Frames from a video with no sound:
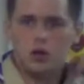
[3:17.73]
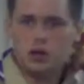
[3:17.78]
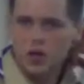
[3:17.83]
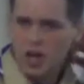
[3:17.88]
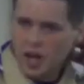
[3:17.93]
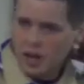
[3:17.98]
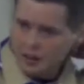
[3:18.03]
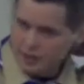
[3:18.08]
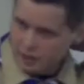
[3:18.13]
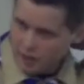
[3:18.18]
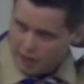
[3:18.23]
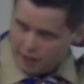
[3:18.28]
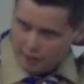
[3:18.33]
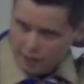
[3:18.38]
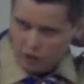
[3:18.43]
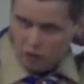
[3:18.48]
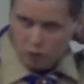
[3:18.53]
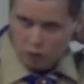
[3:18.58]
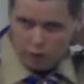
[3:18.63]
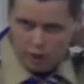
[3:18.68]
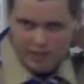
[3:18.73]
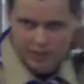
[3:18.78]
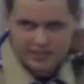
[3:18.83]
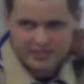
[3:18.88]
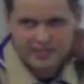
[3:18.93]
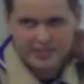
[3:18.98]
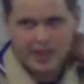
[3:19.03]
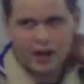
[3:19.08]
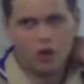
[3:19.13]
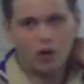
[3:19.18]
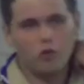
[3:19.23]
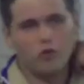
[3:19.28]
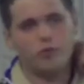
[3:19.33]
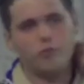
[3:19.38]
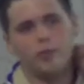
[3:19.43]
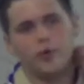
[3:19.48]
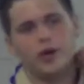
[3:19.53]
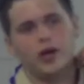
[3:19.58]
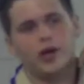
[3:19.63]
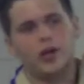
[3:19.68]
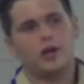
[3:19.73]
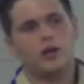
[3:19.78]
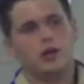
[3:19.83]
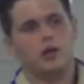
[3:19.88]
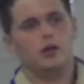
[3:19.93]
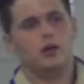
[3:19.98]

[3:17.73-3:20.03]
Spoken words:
Not the court itself, but